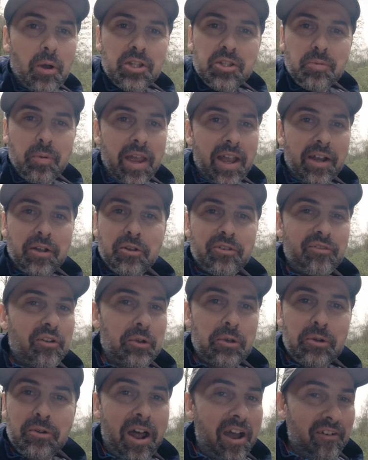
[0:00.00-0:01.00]
spots where I could
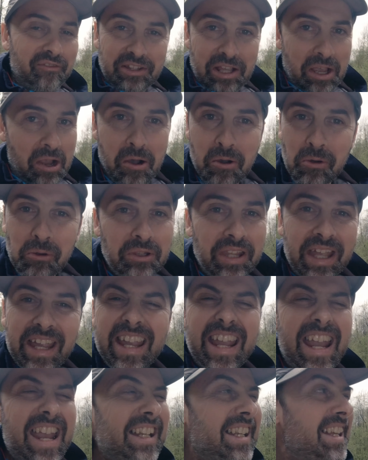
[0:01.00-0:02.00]
photograph the whole
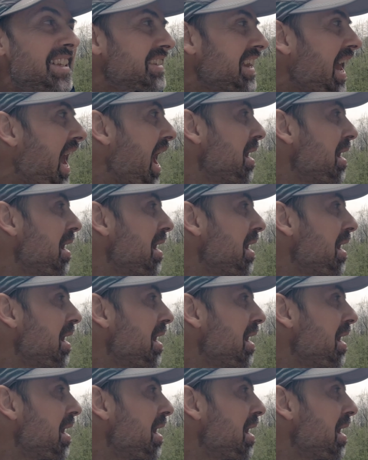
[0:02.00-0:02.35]
day. It is